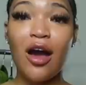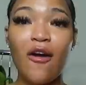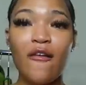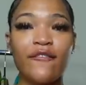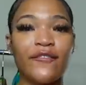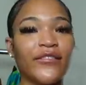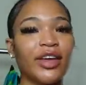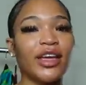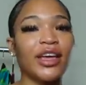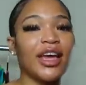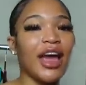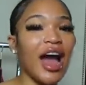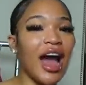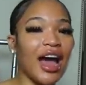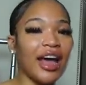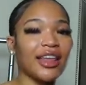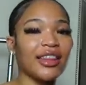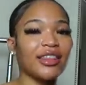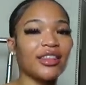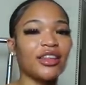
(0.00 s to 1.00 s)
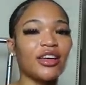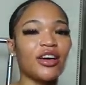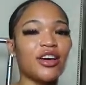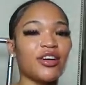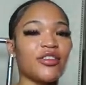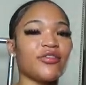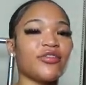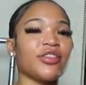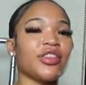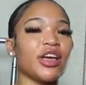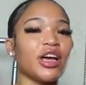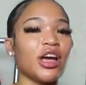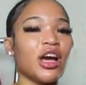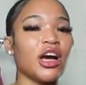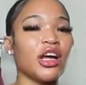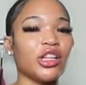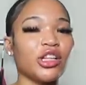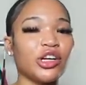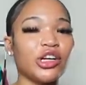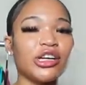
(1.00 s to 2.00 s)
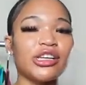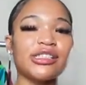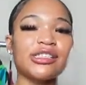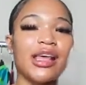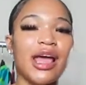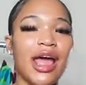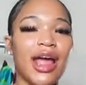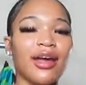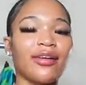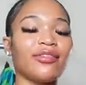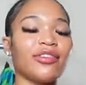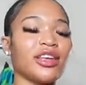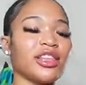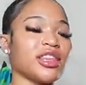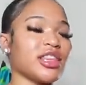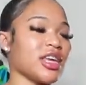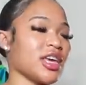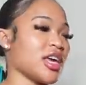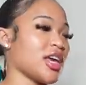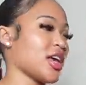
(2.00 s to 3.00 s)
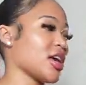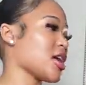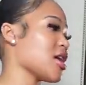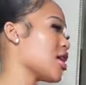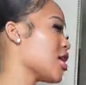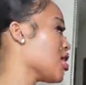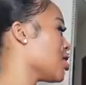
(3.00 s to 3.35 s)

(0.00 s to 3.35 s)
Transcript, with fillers: Outfit I love. The color is everything.